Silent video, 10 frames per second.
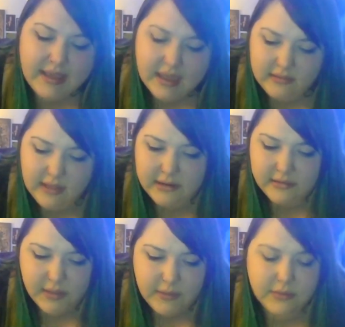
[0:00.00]
I get along
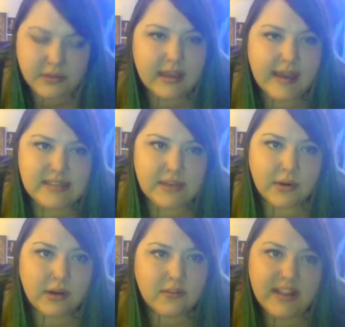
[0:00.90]
really well with the guys that
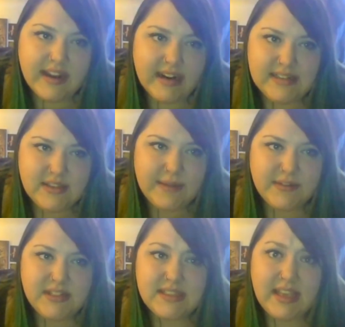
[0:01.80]
work over there. So they
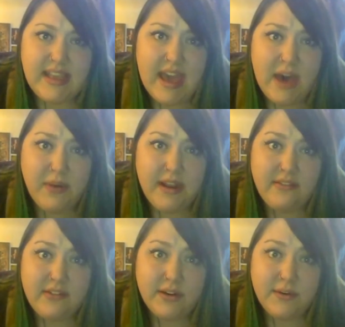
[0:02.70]
were just like, yeah,
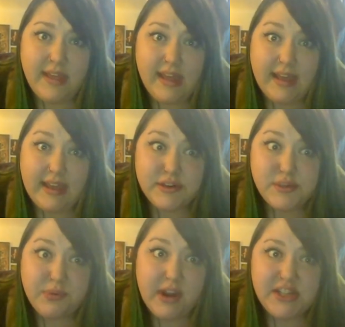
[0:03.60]
whatever. Okay,
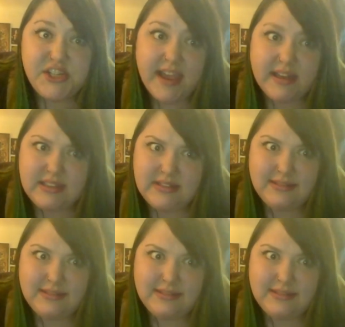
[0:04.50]
here's your project.